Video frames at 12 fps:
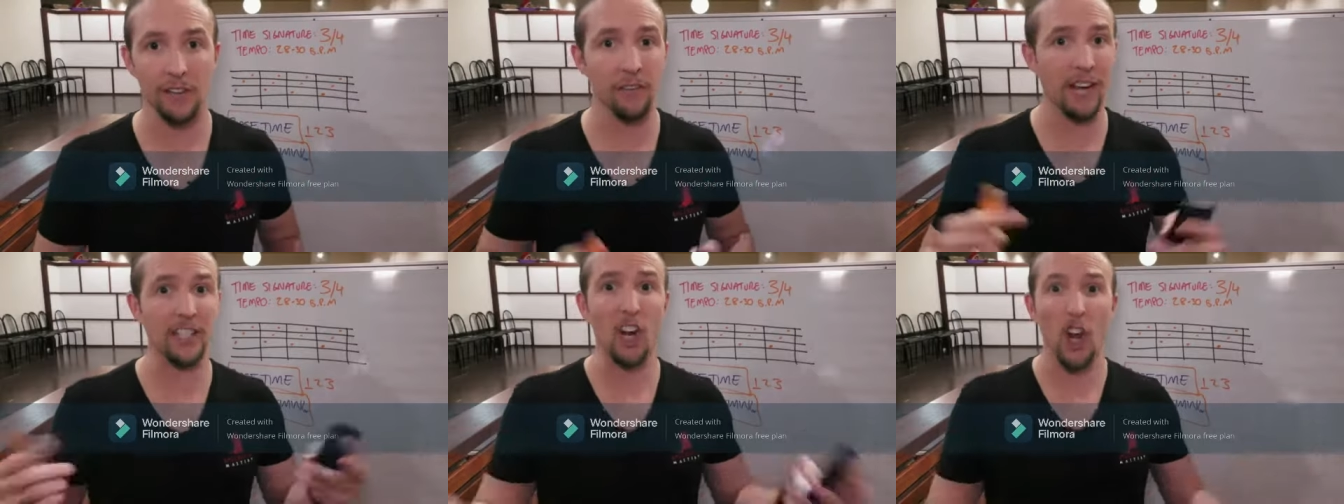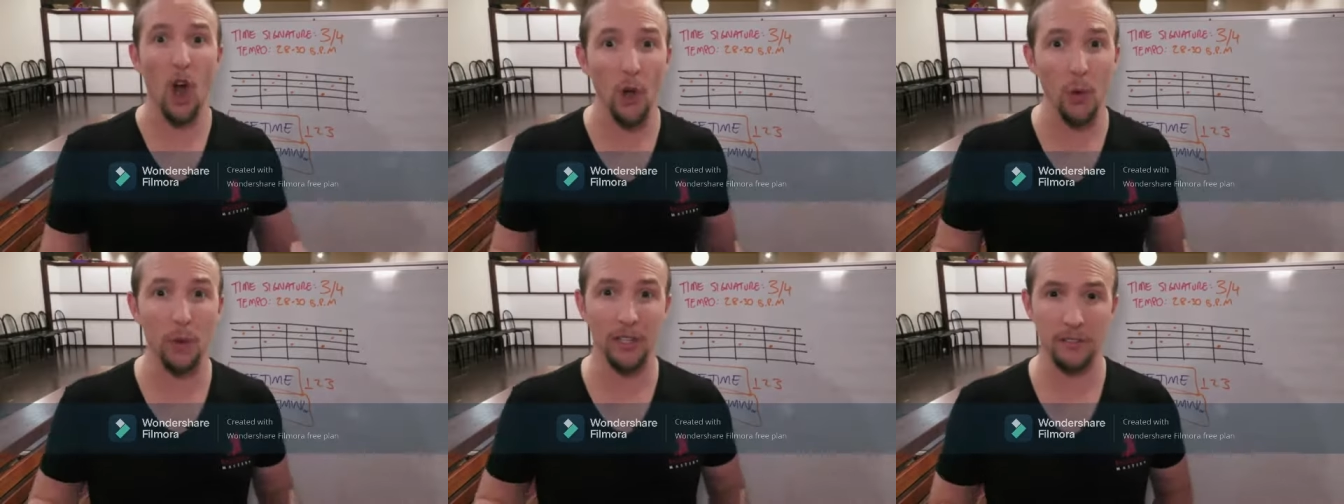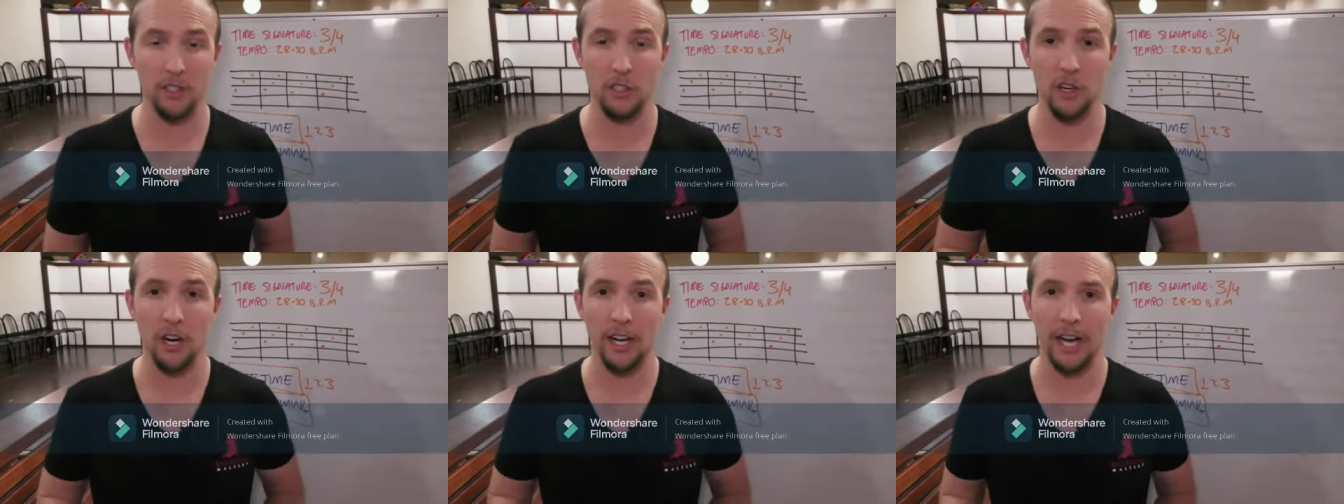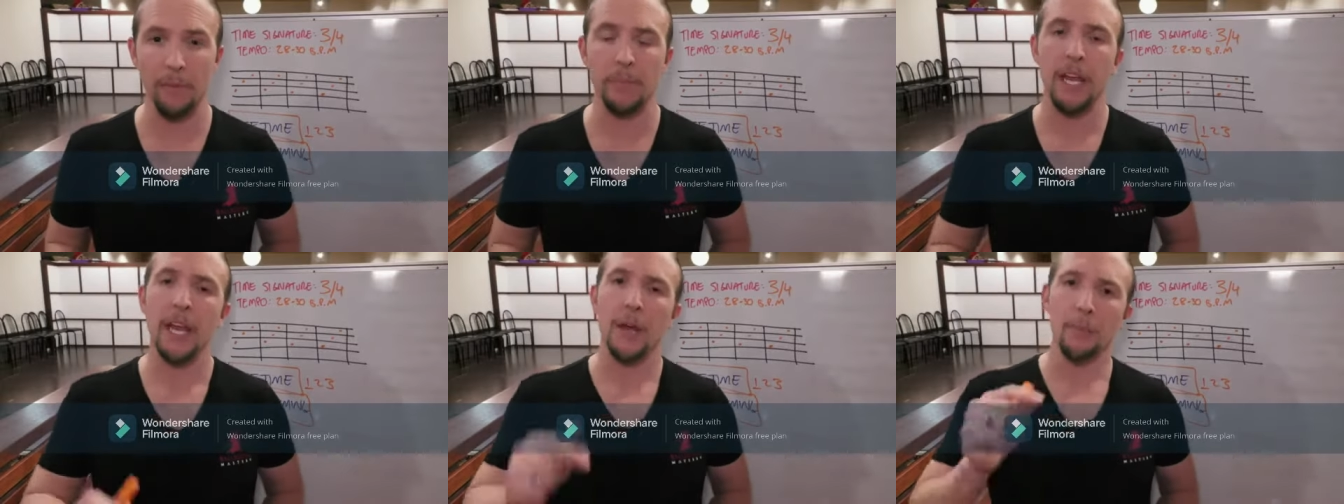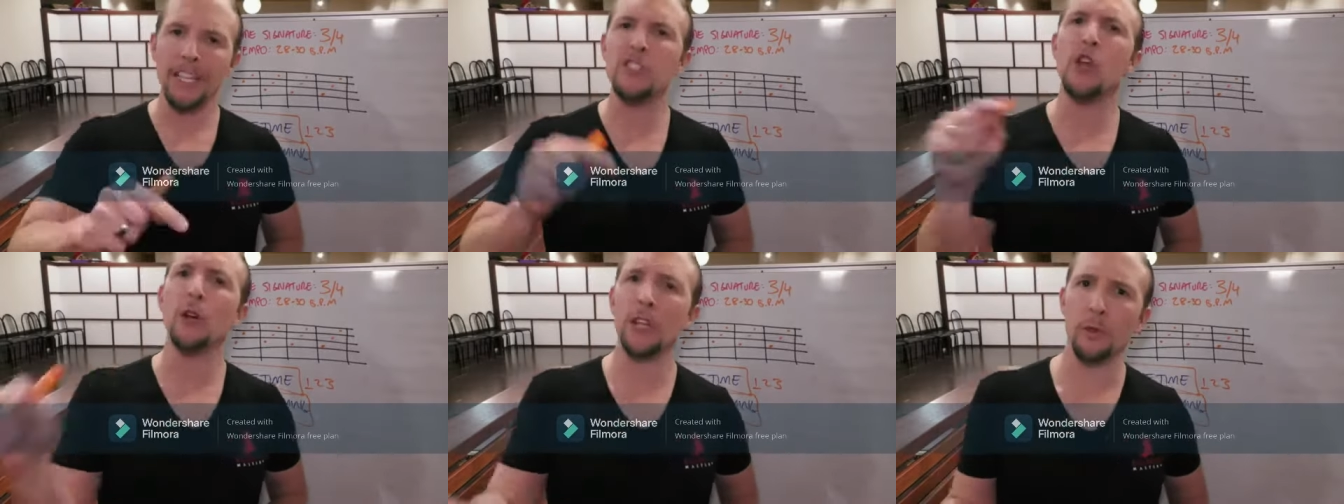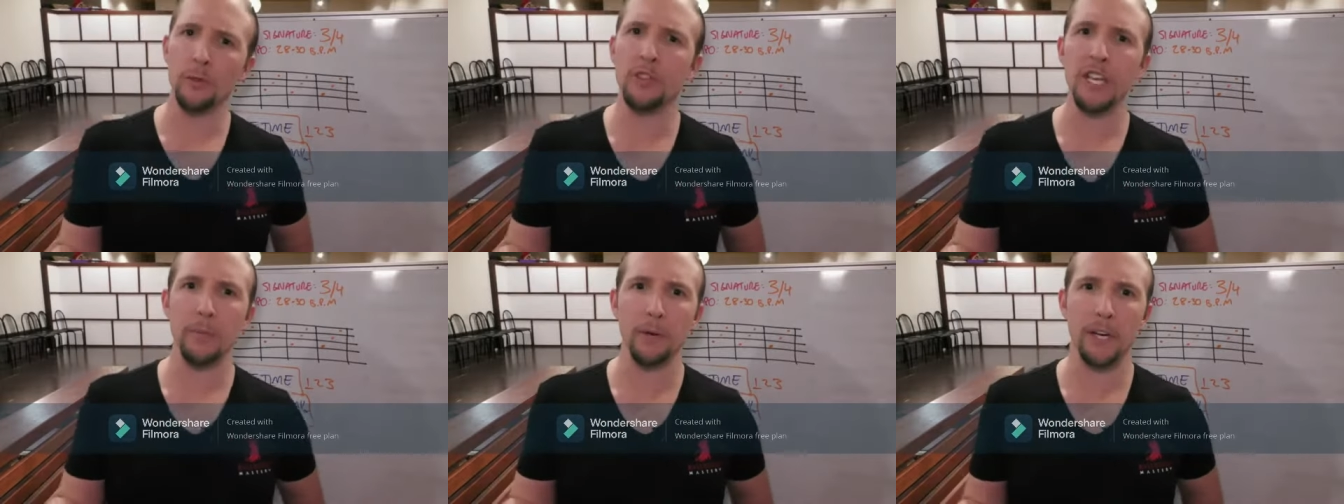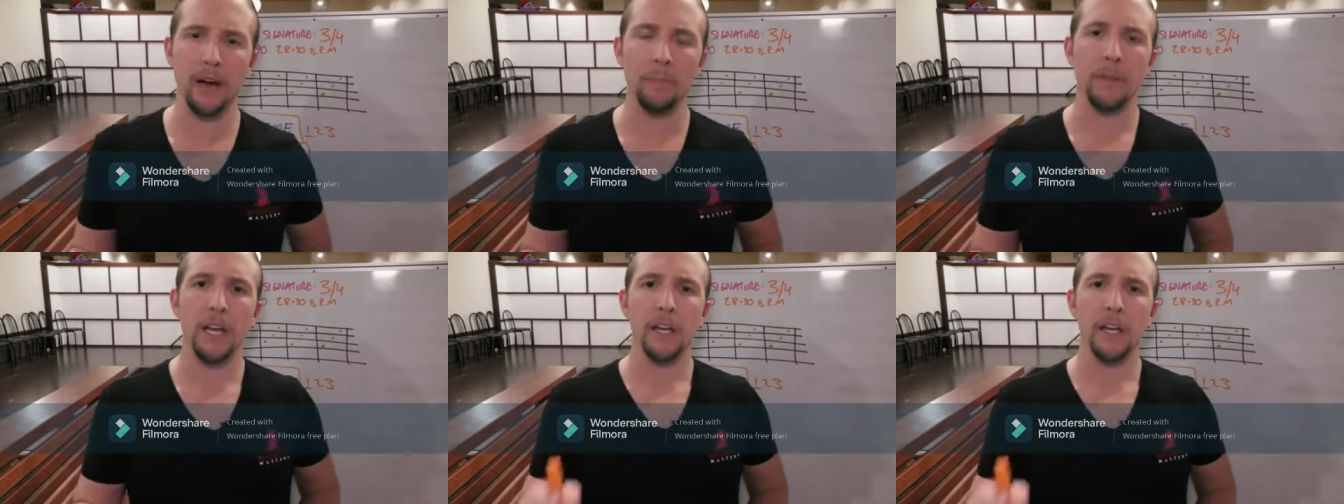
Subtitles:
In fact, I know you will if you just try it out. But let's go a little deeper now.